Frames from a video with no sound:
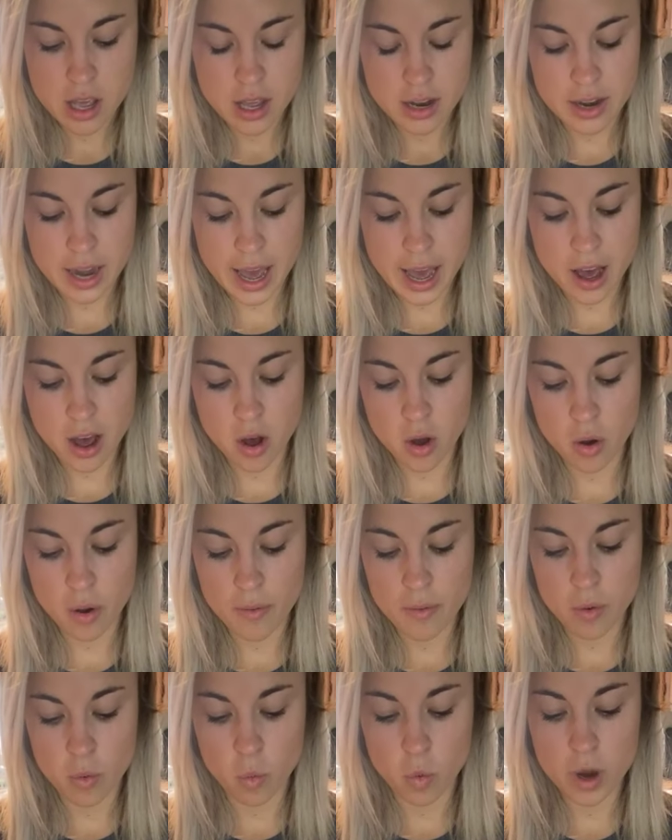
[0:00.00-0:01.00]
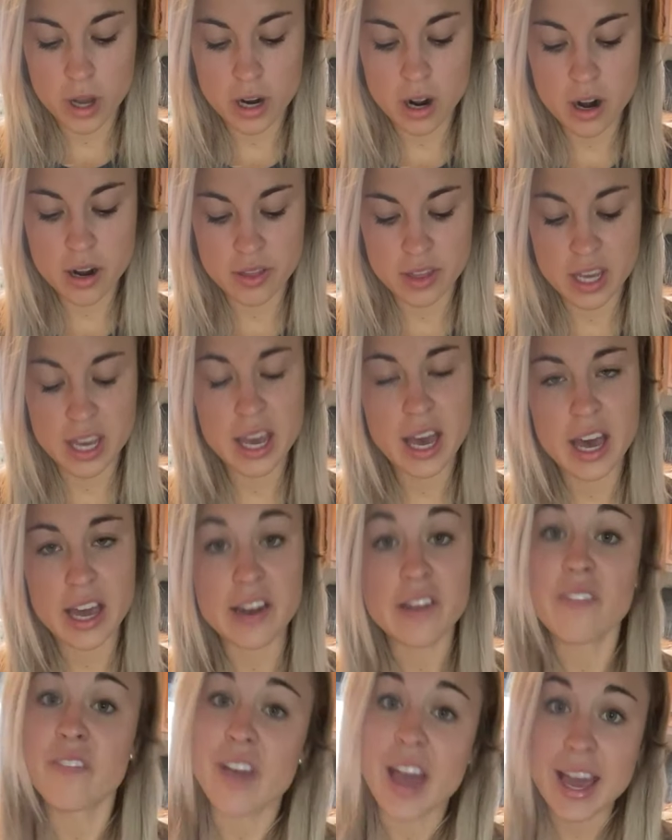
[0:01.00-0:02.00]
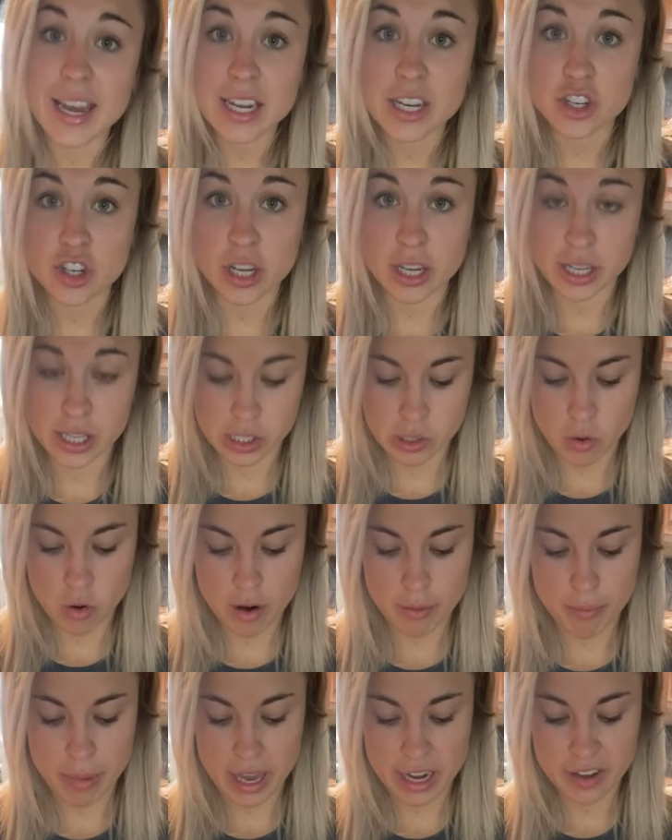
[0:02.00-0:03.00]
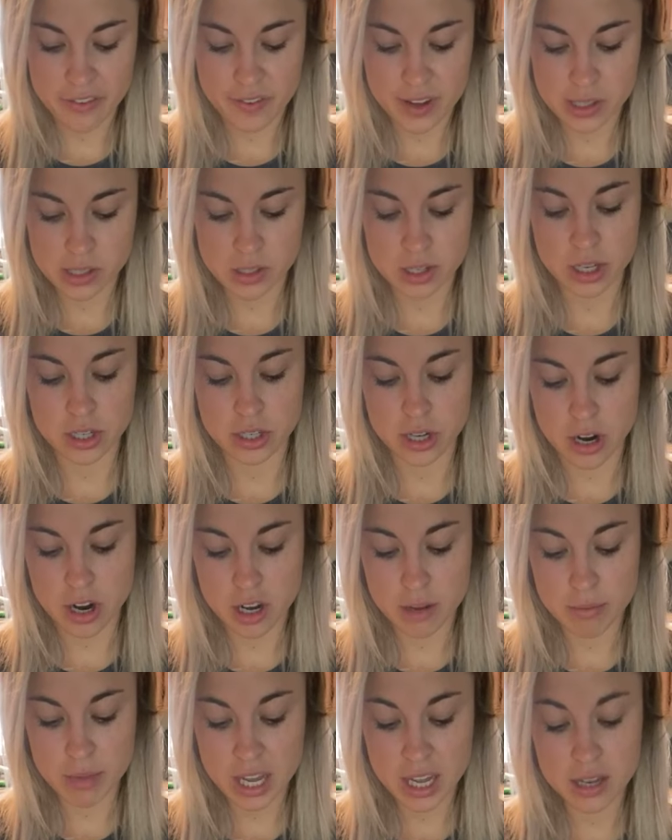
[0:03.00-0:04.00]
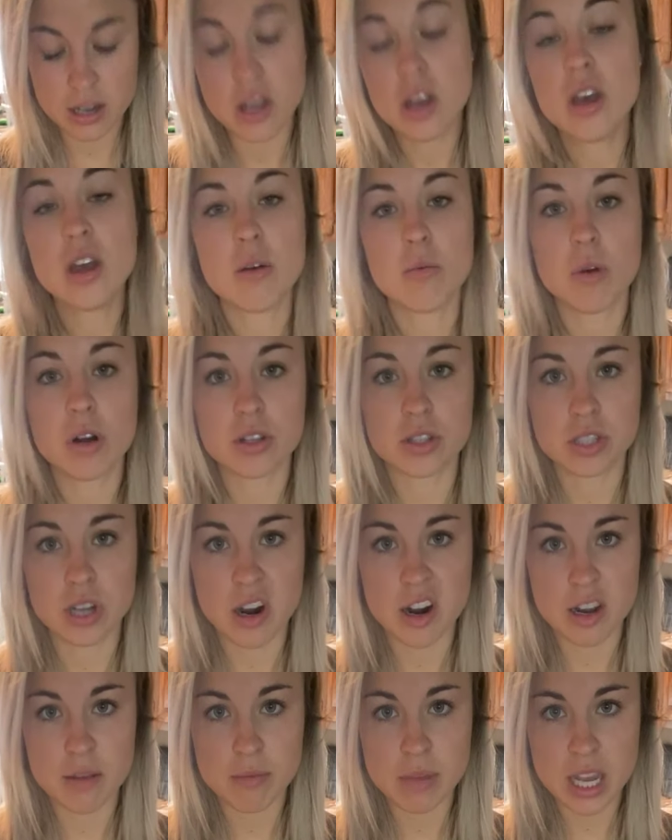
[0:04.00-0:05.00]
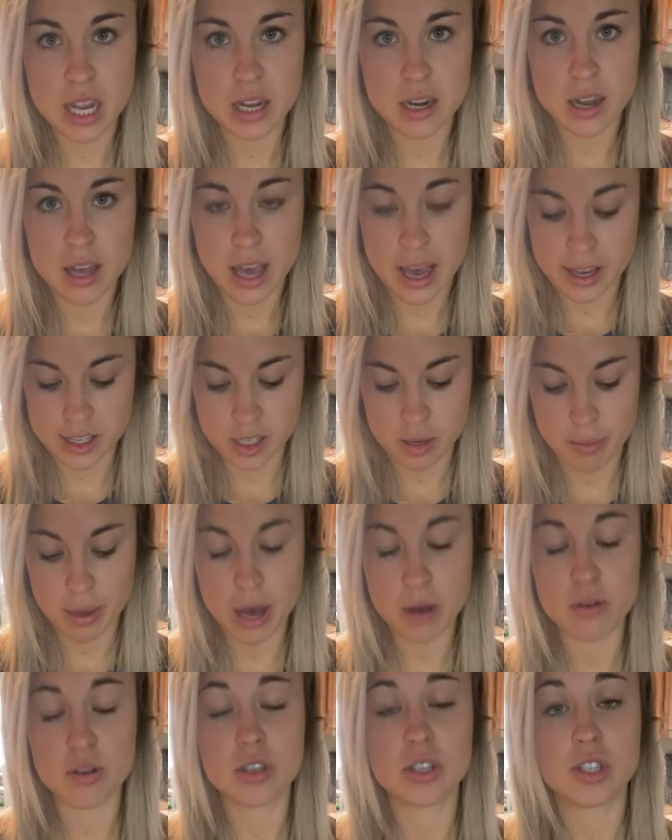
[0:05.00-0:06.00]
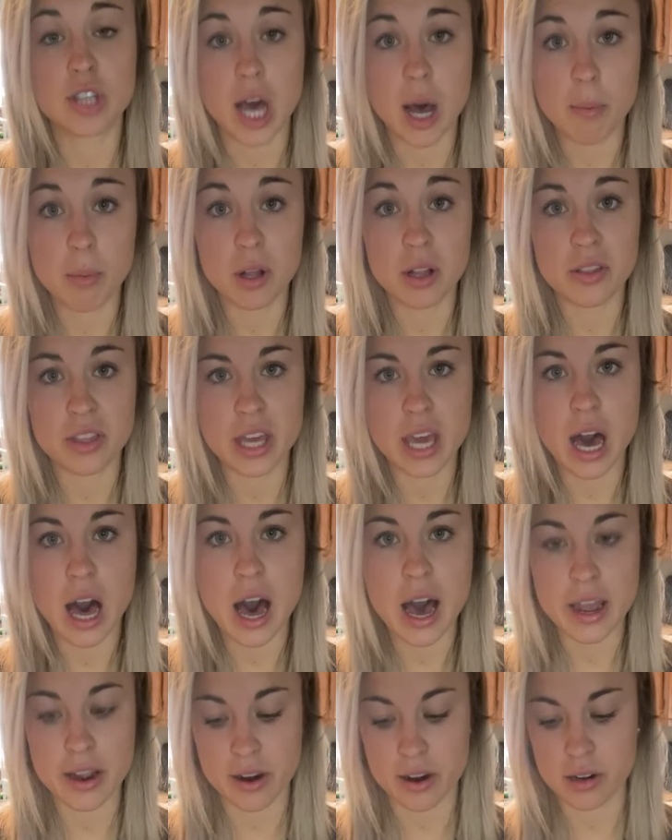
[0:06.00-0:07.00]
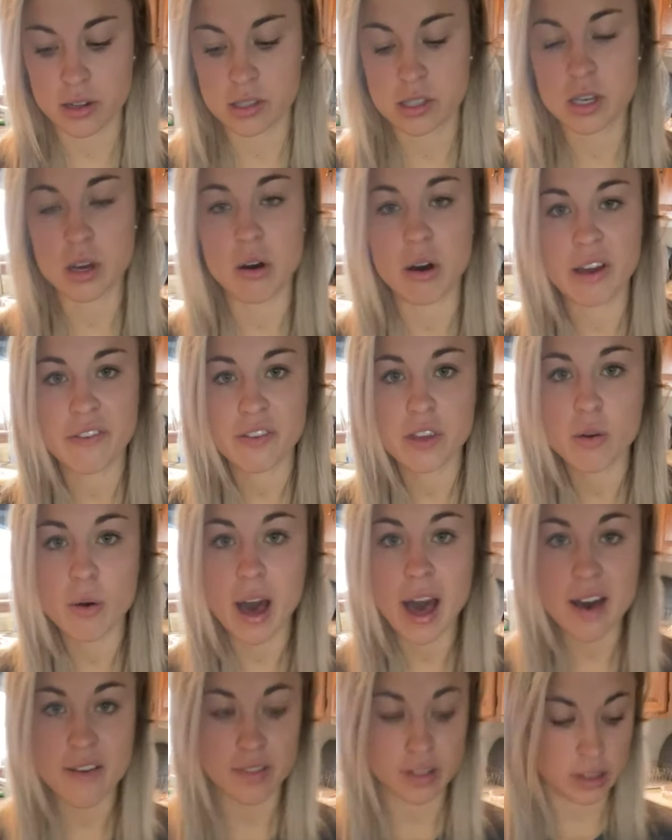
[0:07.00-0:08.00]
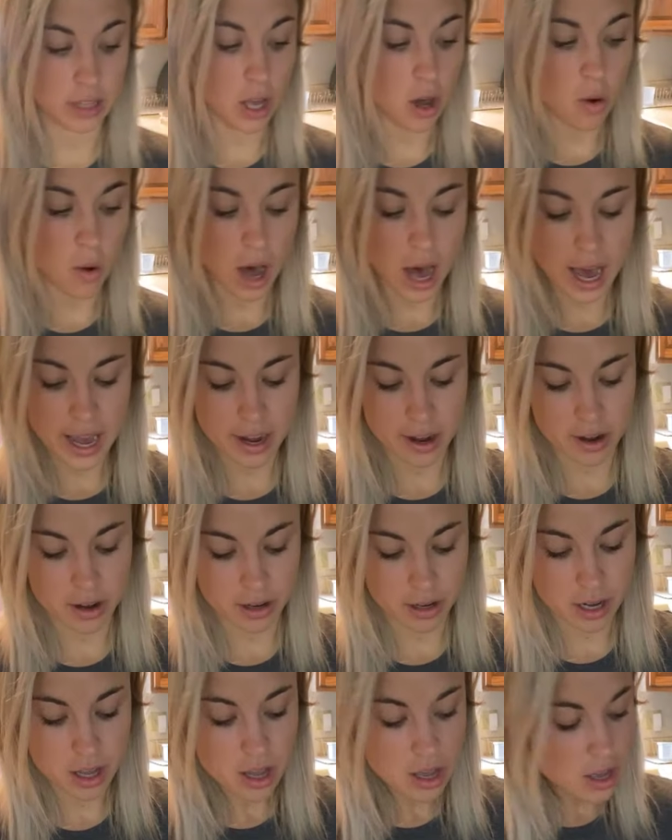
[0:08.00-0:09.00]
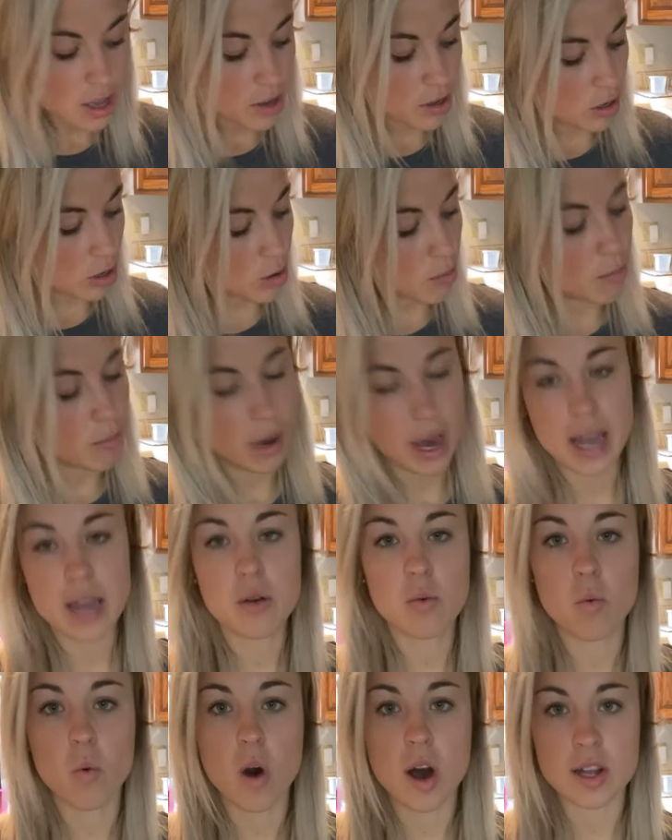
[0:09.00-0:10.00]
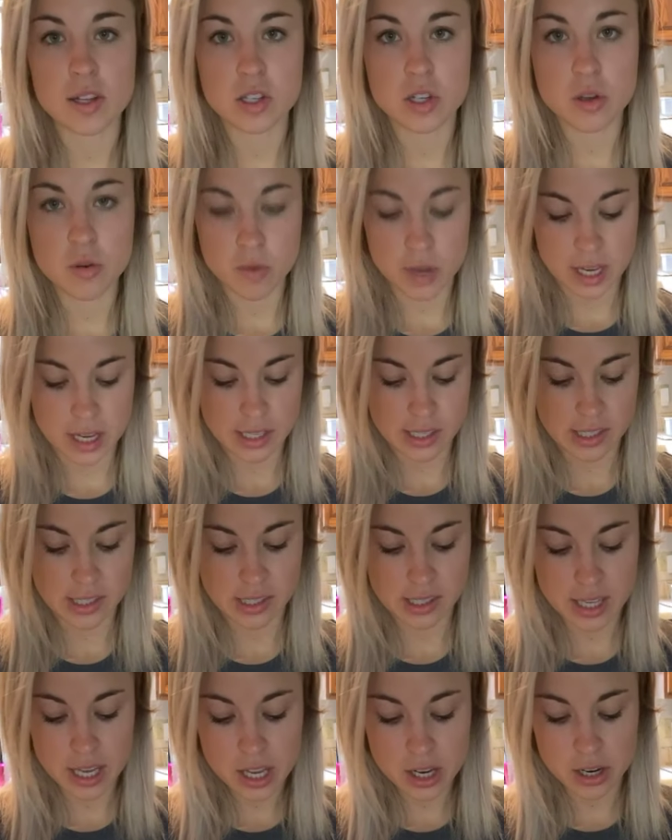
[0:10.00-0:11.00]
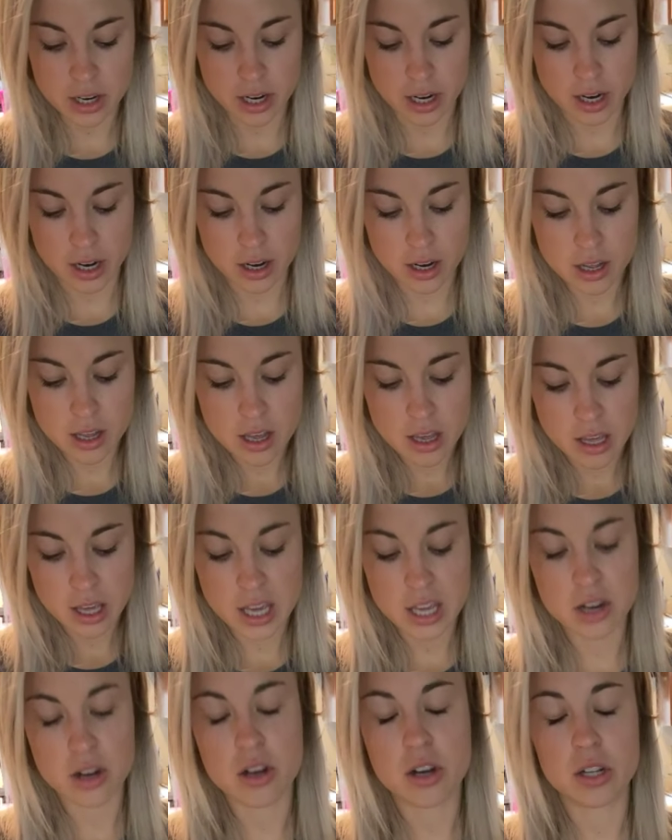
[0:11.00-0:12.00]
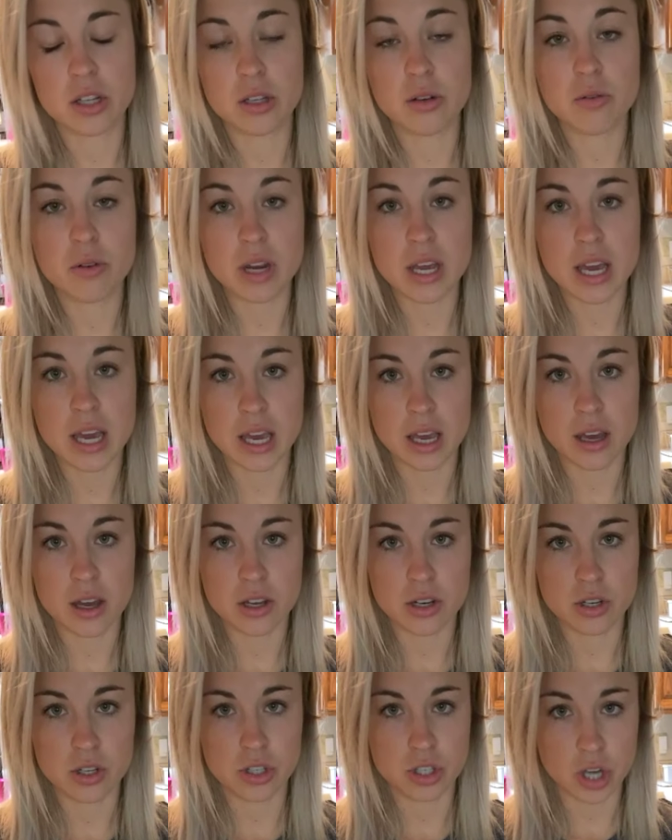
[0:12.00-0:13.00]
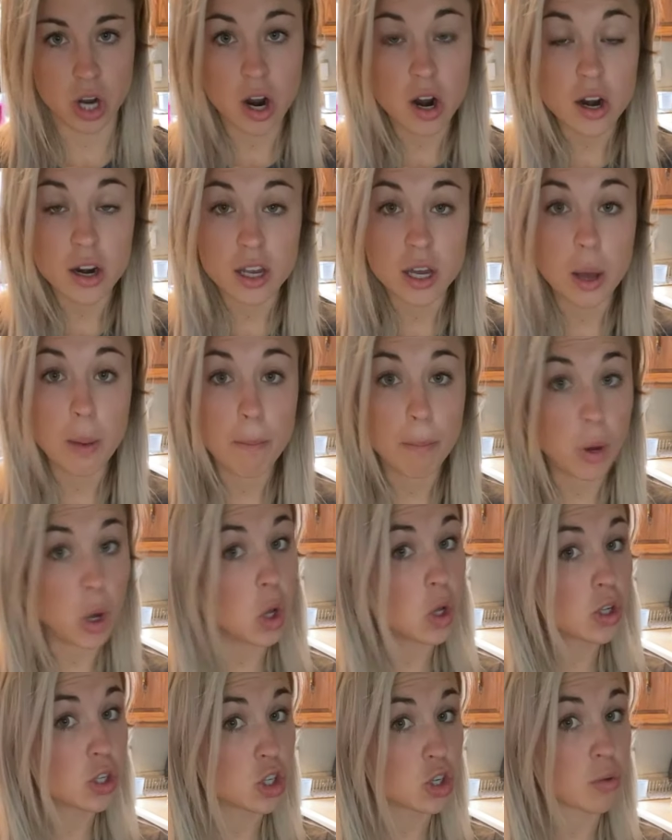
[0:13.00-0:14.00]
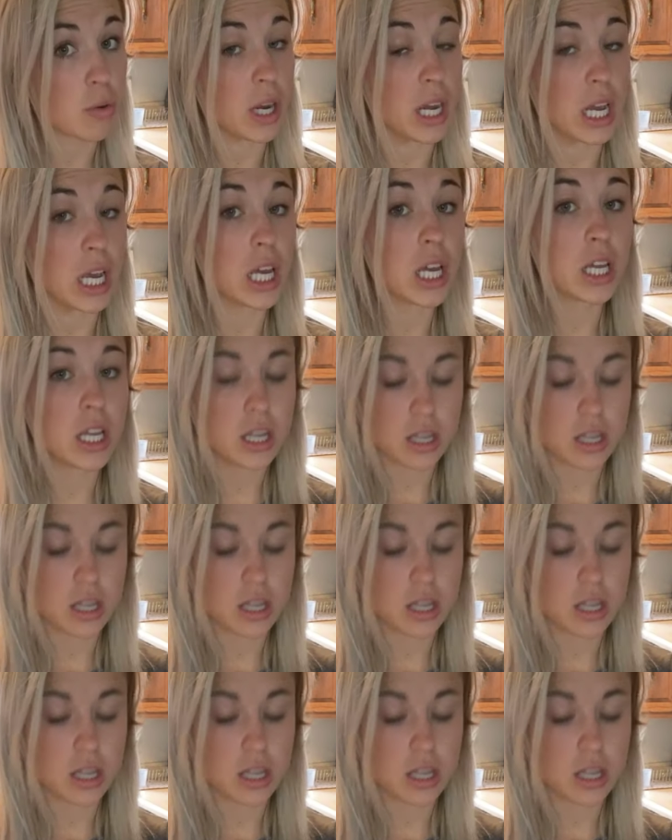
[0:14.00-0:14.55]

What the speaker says: Now, what are the advantages or benefits to dark meat? Well, dark meat has about double the iron. So if you have low iron, you might want to consider including dark poultry